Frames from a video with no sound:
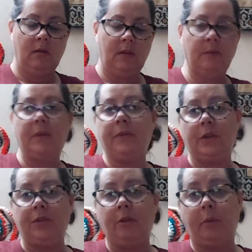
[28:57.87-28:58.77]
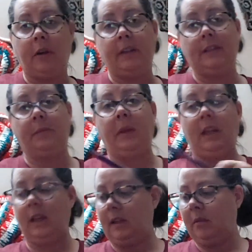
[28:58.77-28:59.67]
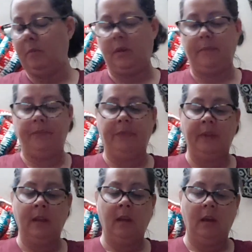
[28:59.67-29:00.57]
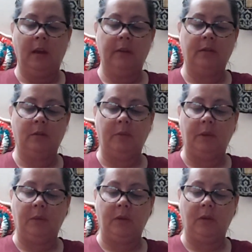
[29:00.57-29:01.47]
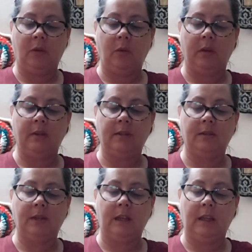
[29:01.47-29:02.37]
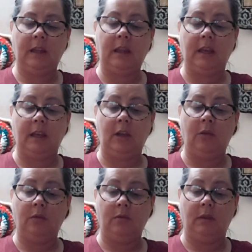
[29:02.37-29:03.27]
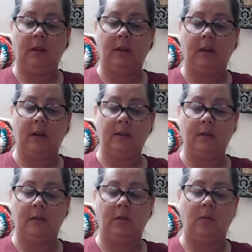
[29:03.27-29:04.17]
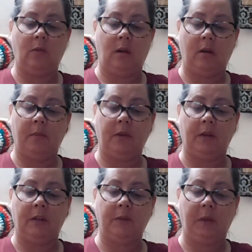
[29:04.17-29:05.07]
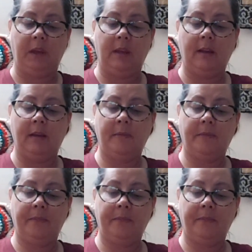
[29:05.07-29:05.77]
It's my first year participating in it, but I was told by one of the coworkers here that usually the guys do not participate in that.